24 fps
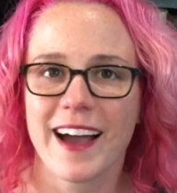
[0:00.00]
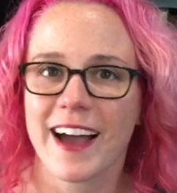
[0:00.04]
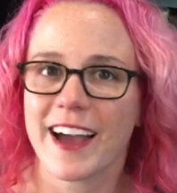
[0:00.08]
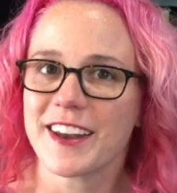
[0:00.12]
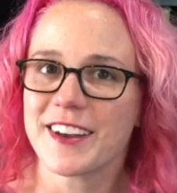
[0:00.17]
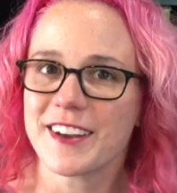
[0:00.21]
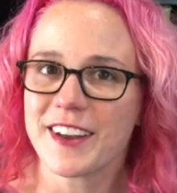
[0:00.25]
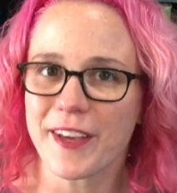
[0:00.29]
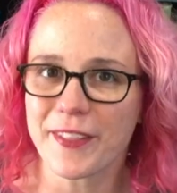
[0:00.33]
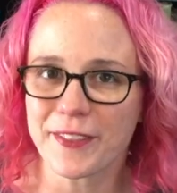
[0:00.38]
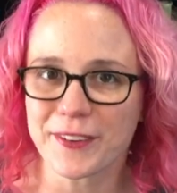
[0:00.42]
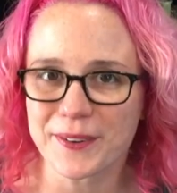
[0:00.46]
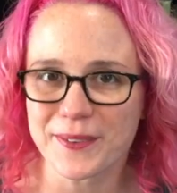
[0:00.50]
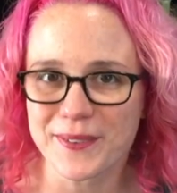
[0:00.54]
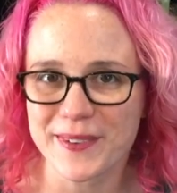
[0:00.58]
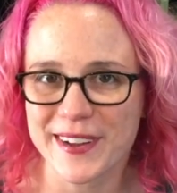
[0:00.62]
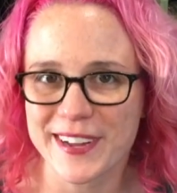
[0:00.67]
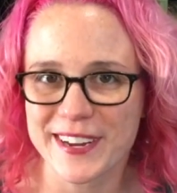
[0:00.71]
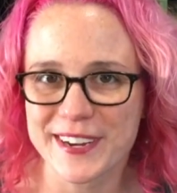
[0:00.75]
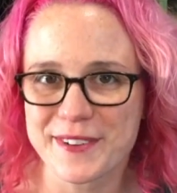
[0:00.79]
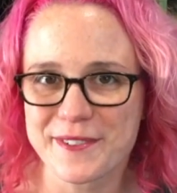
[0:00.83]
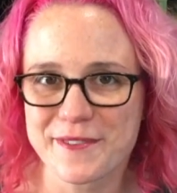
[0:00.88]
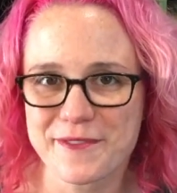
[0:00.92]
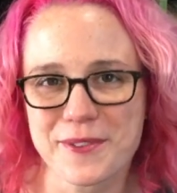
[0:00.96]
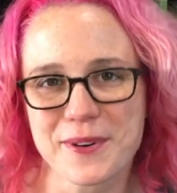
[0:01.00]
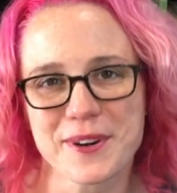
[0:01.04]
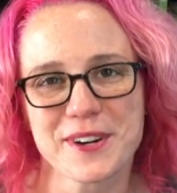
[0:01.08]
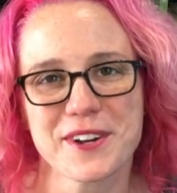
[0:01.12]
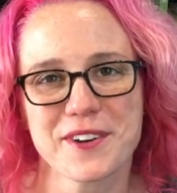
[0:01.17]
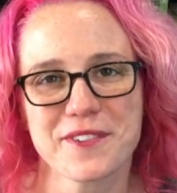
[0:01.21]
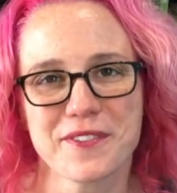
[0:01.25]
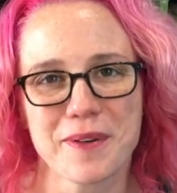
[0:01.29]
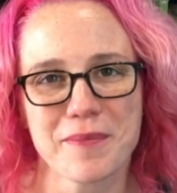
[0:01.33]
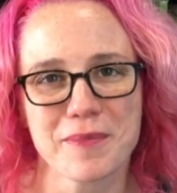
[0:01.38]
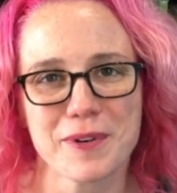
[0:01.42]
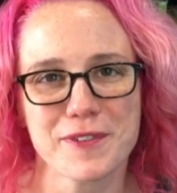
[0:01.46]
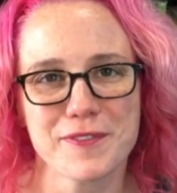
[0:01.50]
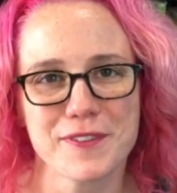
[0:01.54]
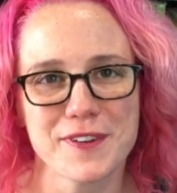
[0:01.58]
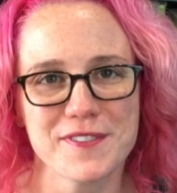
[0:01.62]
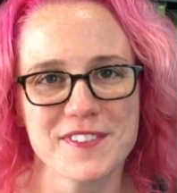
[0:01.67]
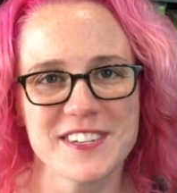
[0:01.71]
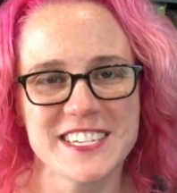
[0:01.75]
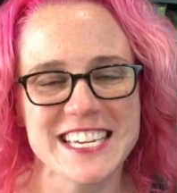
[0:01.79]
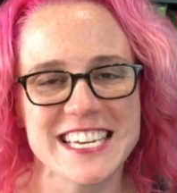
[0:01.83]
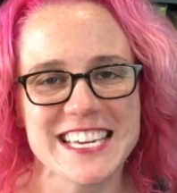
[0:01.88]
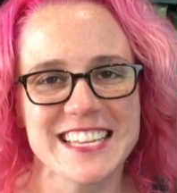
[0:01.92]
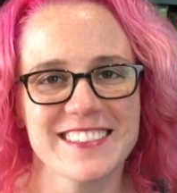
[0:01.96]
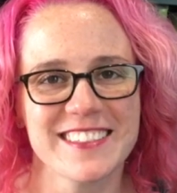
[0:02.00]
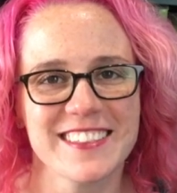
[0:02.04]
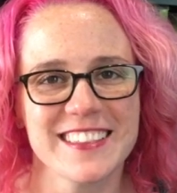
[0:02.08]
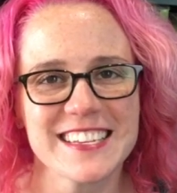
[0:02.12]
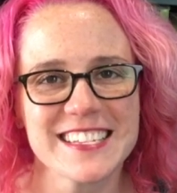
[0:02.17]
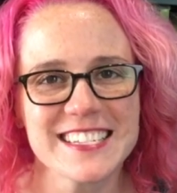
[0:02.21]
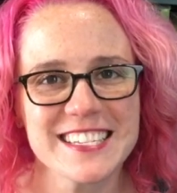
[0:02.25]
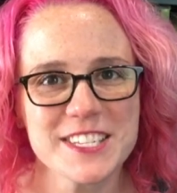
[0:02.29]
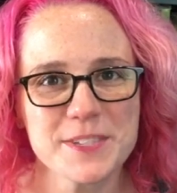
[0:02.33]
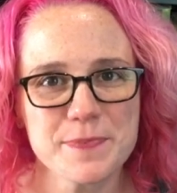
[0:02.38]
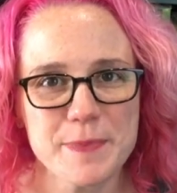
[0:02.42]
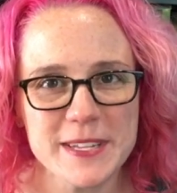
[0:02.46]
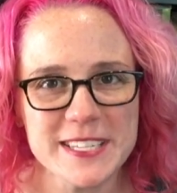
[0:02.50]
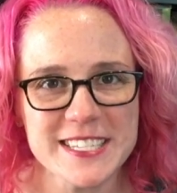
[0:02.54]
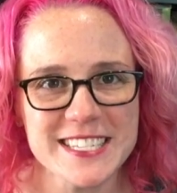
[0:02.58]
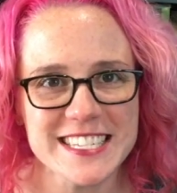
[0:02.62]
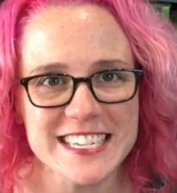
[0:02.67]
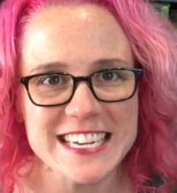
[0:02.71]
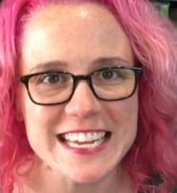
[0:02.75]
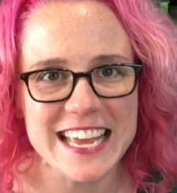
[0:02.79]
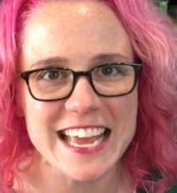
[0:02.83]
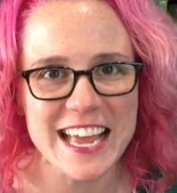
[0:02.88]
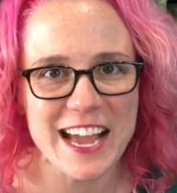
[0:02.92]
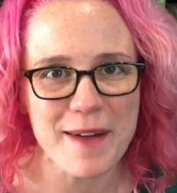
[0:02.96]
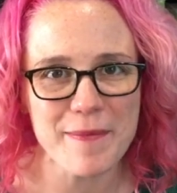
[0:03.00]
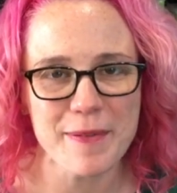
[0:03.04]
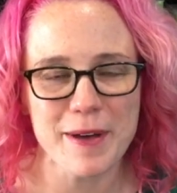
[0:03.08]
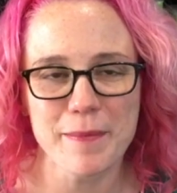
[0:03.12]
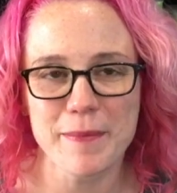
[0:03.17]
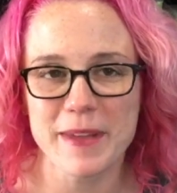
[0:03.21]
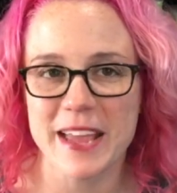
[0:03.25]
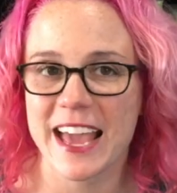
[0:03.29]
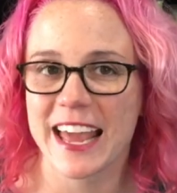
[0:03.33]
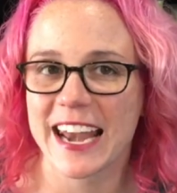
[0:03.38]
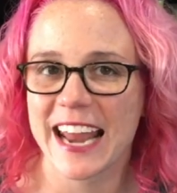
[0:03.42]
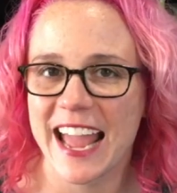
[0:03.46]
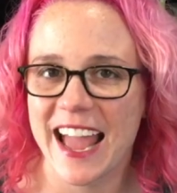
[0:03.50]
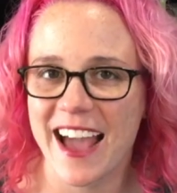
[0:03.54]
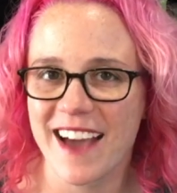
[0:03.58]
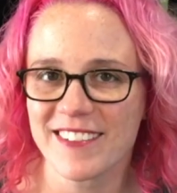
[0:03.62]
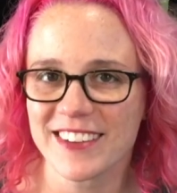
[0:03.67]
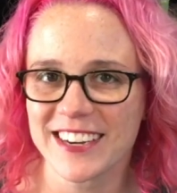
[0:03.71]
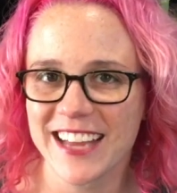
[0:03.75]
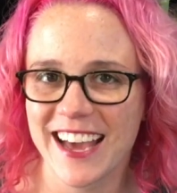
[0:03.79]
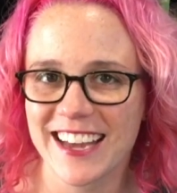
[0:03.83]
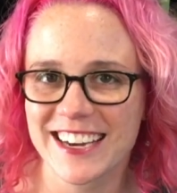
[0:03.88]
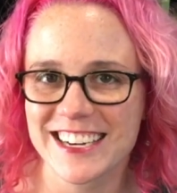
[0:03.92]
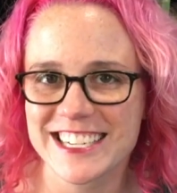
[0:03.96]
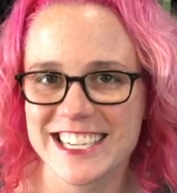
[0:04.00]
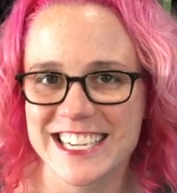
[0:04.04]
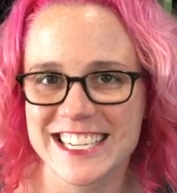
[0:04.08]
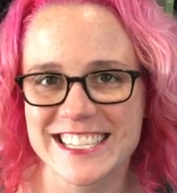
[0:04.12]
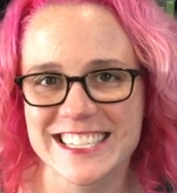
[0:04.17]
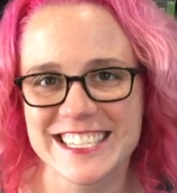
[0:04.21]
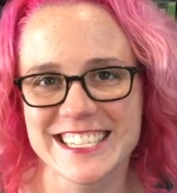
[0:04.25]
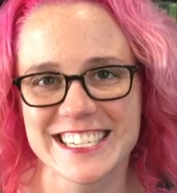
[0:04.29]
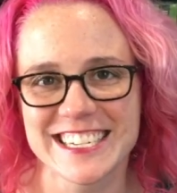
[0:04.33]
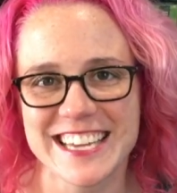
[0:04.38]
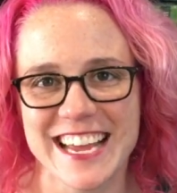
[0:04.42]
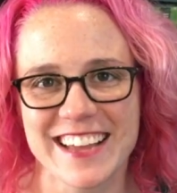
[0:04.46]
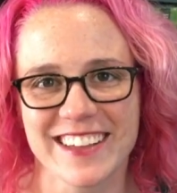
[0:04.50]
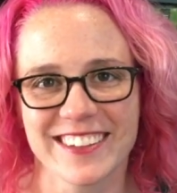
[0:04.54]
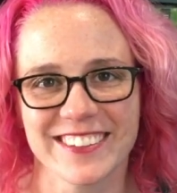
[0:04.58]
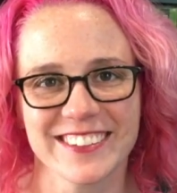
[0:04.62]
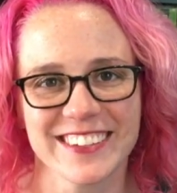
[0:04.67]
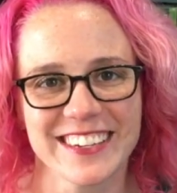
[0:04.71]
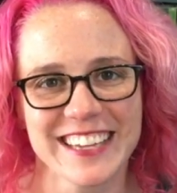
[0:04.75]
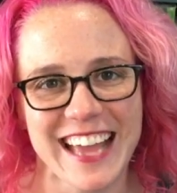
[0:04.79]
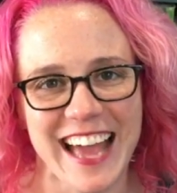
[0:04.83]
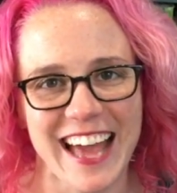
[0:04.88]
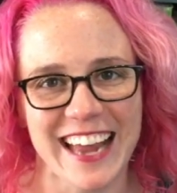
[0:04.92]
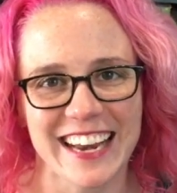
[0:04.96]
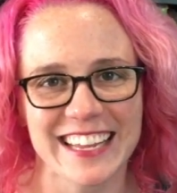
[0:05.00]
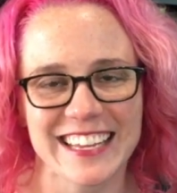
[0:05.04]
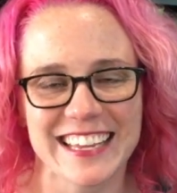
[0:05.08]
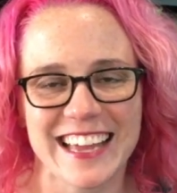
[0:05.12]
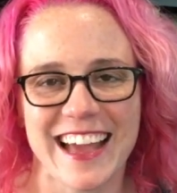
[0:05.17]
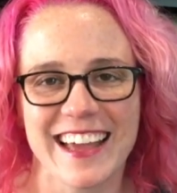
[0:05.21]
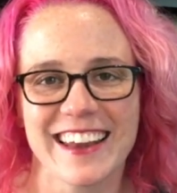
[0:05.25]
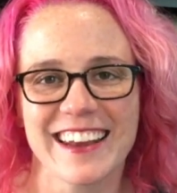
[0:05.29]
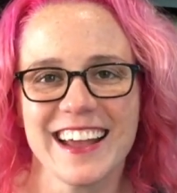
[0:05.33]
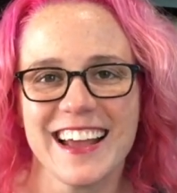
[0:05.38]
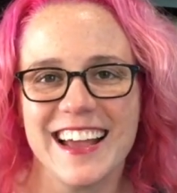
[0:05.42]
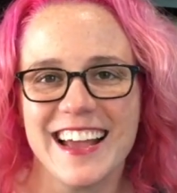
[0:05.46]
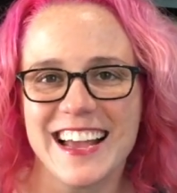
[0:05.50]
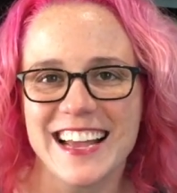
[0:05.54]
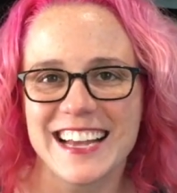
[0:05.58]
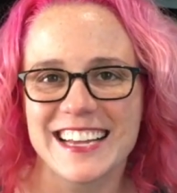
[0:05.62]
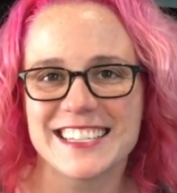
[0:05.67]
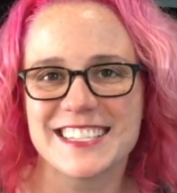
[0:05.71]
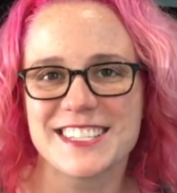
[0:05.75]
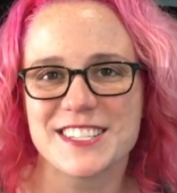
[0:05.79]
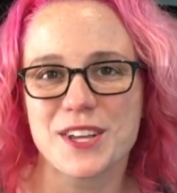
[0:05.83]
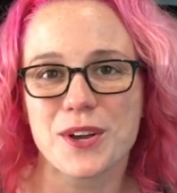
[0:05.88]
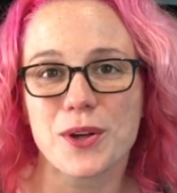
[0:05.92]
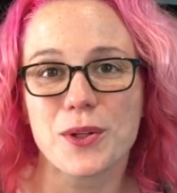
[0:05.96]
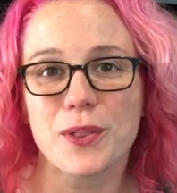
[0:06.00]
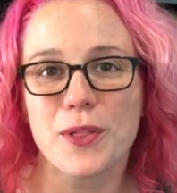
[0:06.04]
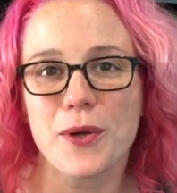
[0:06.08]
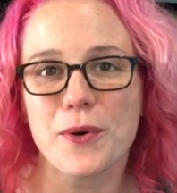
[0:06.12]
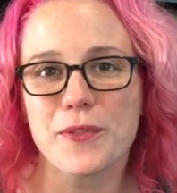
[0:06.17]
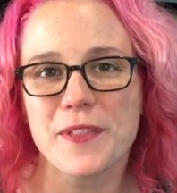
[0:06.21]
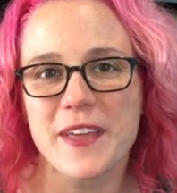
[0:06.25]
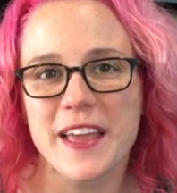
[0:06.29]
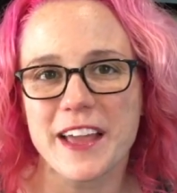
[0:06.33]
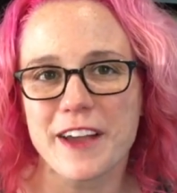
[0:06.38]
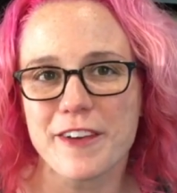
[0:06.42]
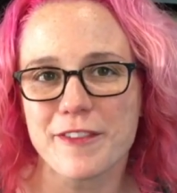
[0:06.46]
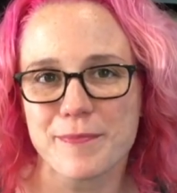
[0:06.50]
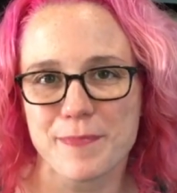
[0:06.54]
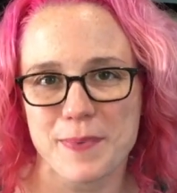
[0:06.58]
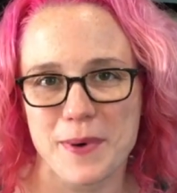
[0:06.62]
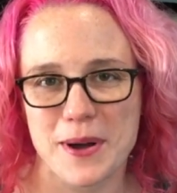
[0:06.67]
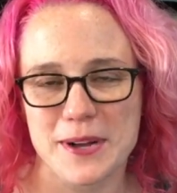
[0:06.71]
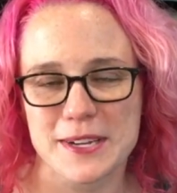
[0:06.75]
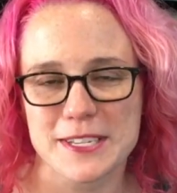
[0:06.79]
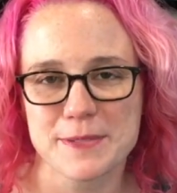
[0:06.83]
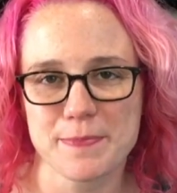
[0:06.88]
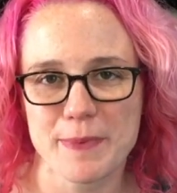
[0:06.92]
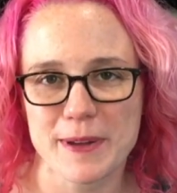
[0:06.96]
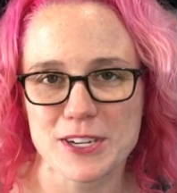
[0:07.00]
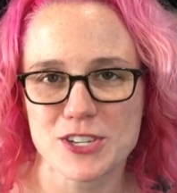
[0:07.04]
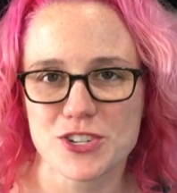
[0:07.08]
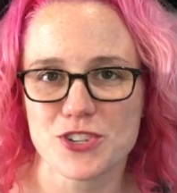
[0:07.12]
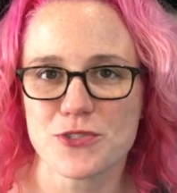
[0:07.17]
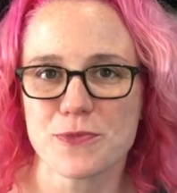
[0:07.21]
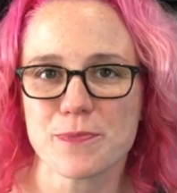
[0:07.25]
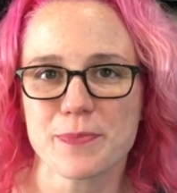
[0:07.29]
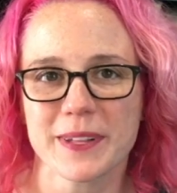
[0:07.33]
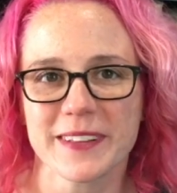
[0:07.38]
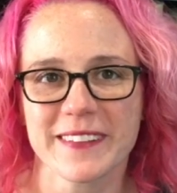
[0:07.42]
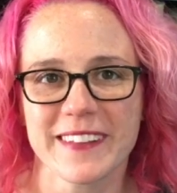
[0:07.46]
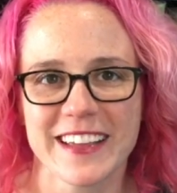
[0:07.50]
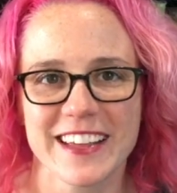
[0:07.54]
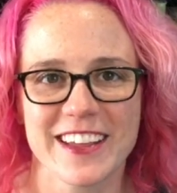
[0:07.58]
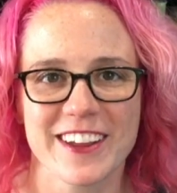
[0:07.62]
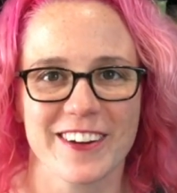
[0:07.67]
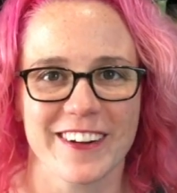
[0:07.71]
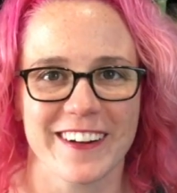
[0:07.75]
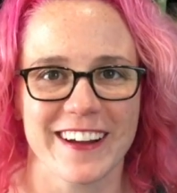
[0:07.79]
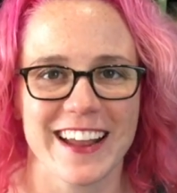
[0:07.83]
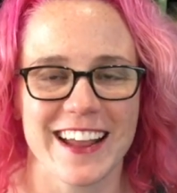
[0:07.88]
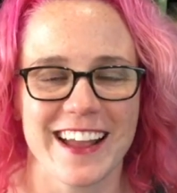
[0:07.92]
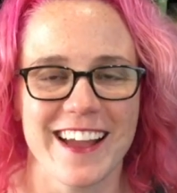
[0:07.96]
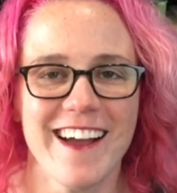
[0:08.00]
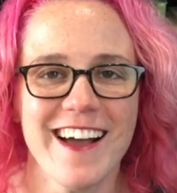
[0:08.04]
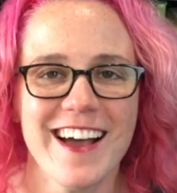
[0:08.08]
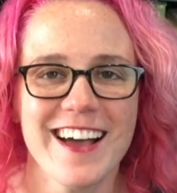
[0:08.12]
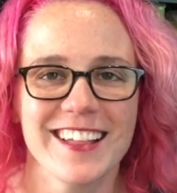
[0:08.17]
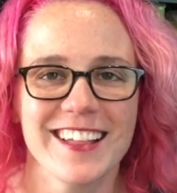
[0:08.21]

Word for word: Another one for November 15th. This has been sneaking up on me and I haven't had a chance to take a look at it yet. It's The Clothing of Books by Jhumpa Lahiri.